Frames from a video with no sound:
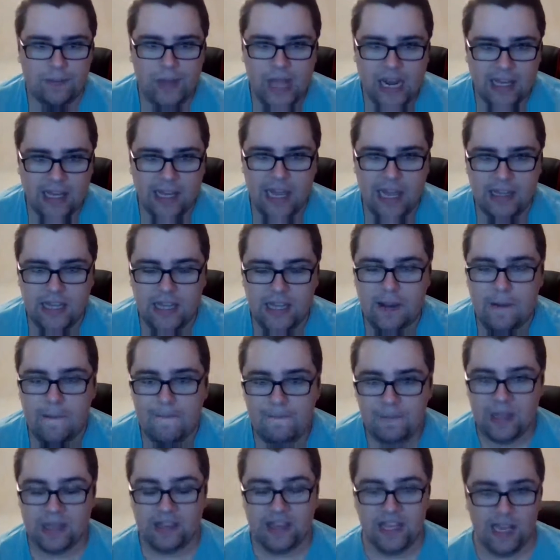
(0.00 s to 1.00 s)
delegating
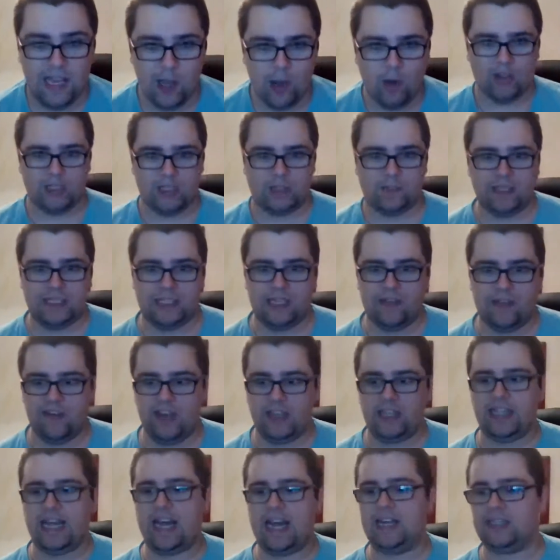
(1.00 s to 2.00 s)
and thinking of a
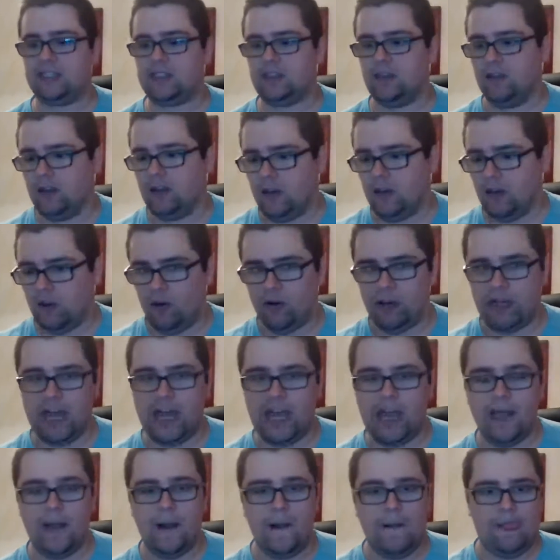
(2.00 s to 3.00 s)
specific task,
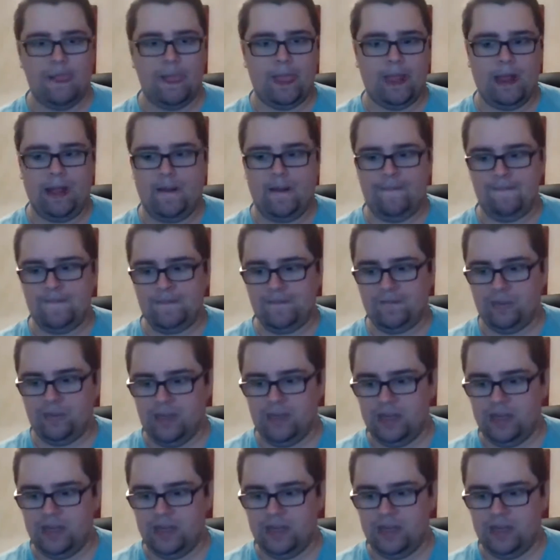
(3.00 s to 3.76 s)
okay, um,